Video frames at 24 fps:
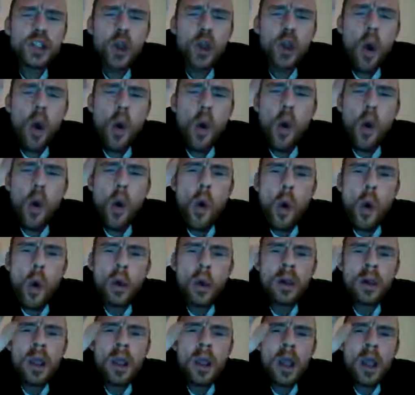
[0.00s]
your
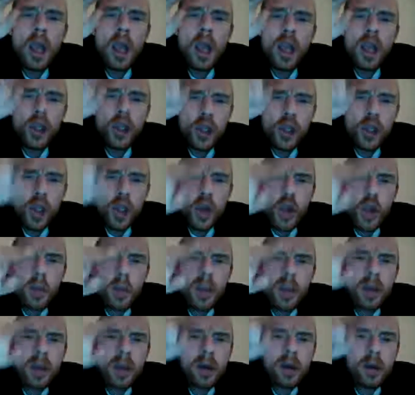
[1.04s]
own
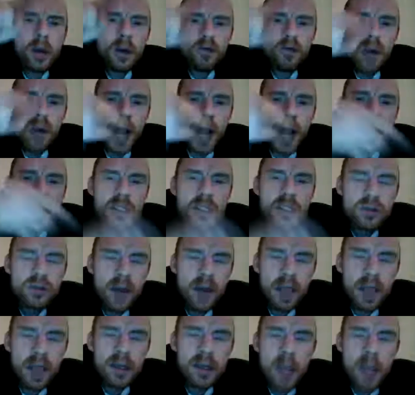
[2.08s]
human rights,
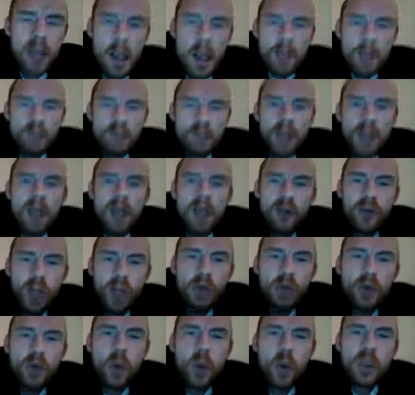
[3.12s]
right? For you
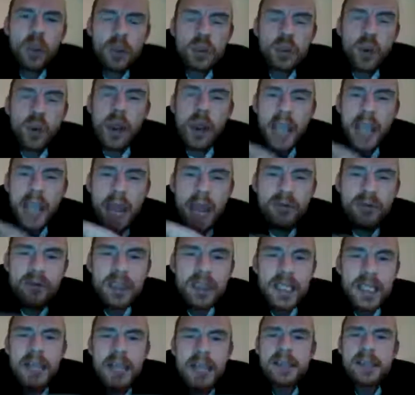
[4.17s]
to go to work every
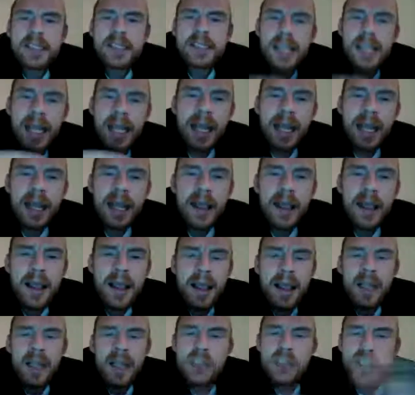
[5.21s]
day and say,
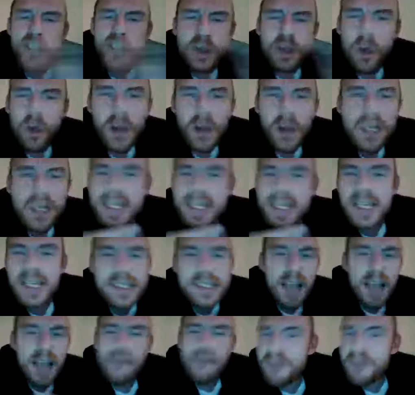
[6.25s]
do you know what it
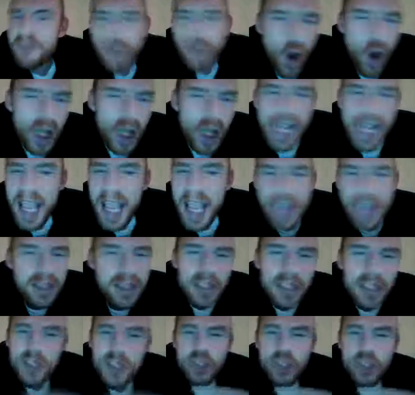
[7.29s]
is? I fucking hate
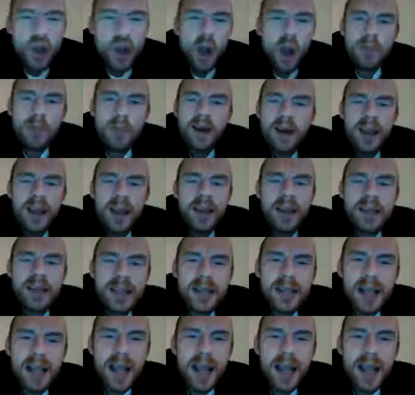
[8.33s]
this job, right?